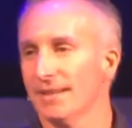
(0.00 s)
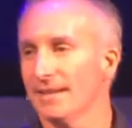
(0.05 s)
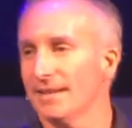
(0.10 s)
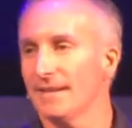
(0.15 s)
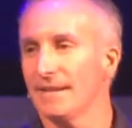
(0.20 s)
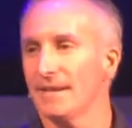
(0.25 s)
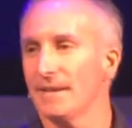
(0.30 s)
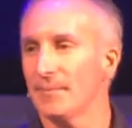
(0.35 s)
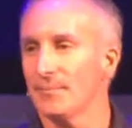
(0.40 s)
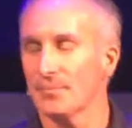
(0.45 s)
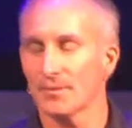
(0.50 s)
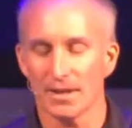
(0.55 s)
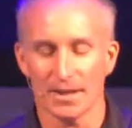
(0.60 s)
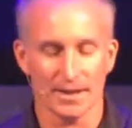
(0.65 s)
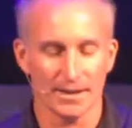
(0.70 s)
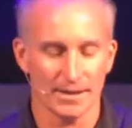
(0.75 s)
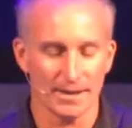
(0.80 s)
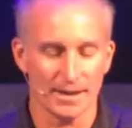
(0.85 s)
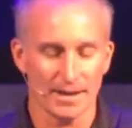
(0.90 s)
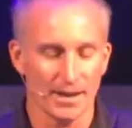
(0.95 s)
Um,
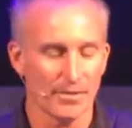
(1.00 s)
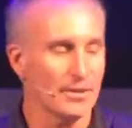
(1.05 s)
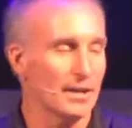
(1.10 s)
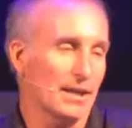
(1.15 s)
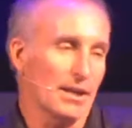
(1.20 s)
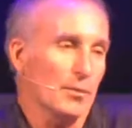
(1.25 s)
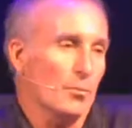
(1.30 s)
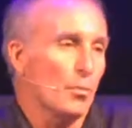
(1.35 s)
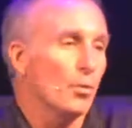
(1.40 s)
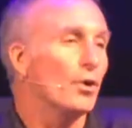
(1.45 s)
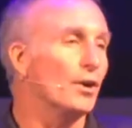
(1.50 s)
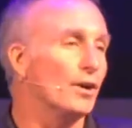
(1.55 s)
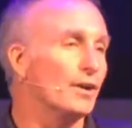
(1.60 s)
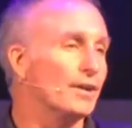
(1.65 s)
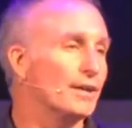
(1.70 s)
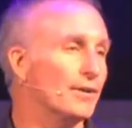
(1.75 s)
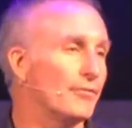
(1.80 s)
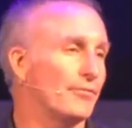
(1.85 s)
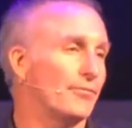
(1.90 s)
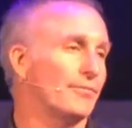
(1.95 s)
and, and I think it would
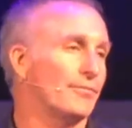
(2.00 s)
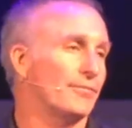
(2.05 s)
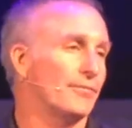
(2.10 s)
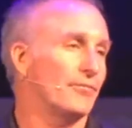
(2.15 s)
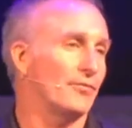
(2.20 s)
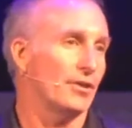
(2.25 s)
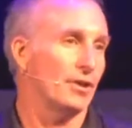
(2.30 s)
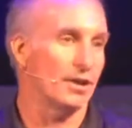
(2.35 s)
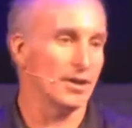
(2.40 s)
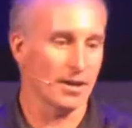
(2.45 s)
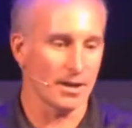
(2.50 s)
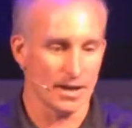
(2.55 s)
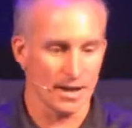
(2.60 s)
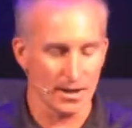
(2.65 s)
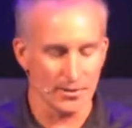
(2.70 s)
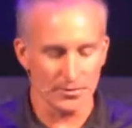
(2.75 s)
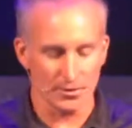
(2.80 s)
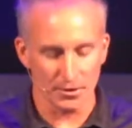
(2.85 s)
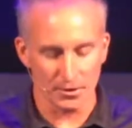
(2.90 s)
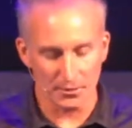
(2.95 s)
if, if it got
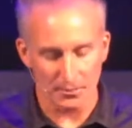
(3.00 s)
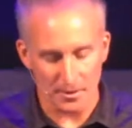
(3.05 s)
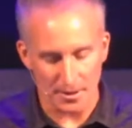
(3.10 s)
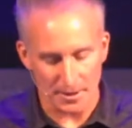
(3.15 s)
out there.